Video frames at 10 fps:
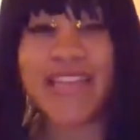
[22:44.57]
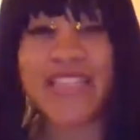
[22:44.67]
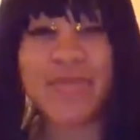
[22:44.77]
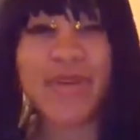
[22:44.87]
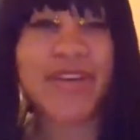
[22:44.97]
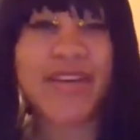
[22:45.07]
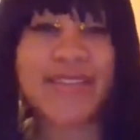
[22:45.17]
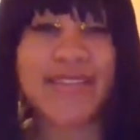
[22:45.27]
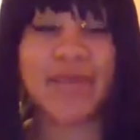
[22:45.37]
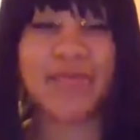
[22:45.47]

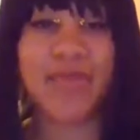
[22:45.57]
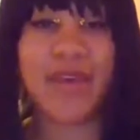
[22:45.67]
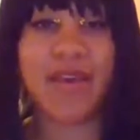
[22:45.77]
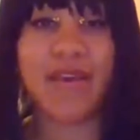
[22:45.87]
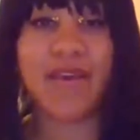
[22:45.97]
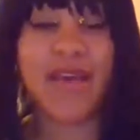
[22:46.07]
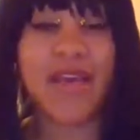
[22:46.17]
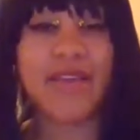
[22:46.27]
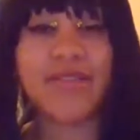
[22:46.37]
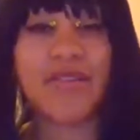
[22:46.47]
experience something
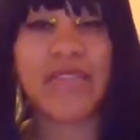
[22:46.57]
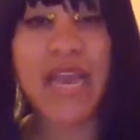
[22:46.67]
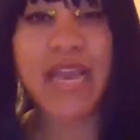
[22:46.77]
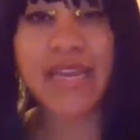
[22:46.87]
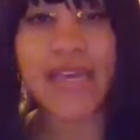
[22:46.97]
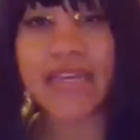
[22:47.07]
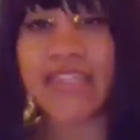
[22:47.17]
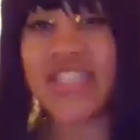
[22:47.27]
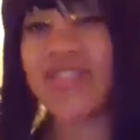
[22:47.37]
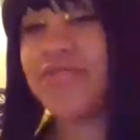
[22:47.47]
entertaining
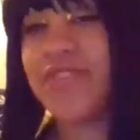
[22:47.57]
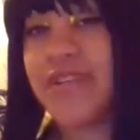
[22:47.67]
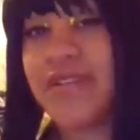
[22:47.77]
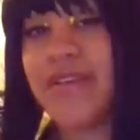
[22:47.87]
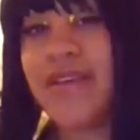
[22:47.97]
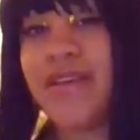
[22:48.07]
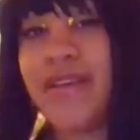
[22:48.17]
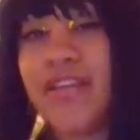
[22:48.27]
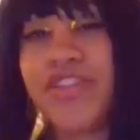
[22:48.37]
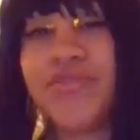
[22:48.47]
and different
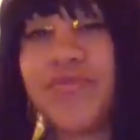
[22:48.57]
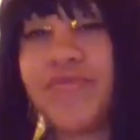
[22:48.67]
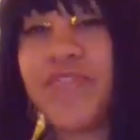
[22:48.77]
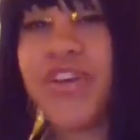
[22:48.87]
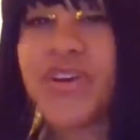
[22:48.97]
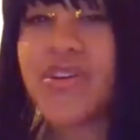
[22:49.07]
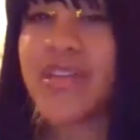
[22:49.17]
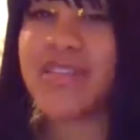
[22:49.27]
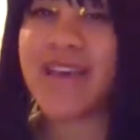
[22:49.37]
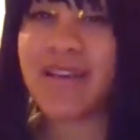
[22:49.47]
that you feel
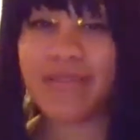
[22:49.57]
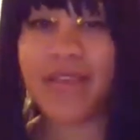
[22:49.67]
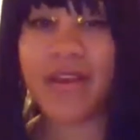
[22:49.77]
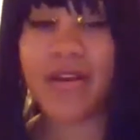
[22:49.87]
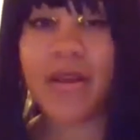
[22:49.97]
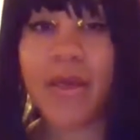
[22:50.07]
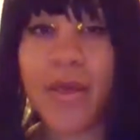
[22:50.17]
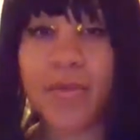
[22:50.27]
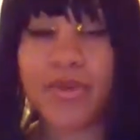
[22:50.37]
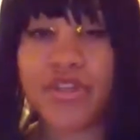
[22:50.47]
that's out there,
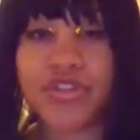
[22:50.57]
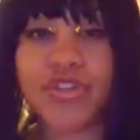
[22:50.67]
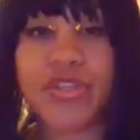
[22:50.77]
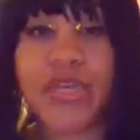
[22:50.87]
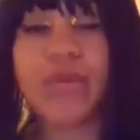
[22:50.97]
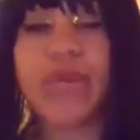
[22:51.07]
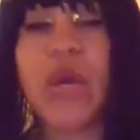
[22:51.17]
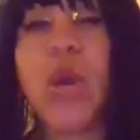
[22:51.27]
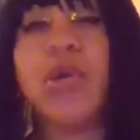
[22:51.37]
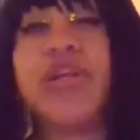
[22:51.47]
but you're
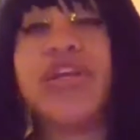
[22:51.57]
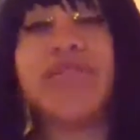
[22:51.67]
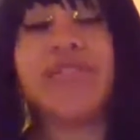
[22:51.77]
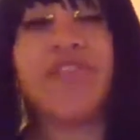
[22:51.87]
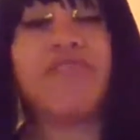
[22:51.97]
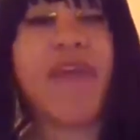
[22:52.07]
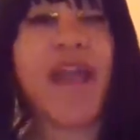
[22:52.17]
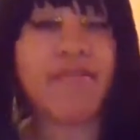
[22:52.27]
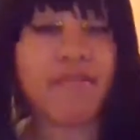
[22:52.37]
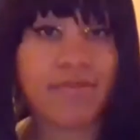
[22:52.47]
secretly holding yourself
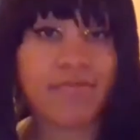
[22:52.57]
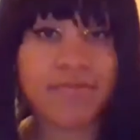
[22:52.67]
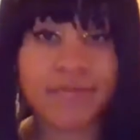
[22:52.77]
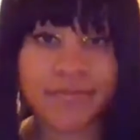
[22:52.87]
back from?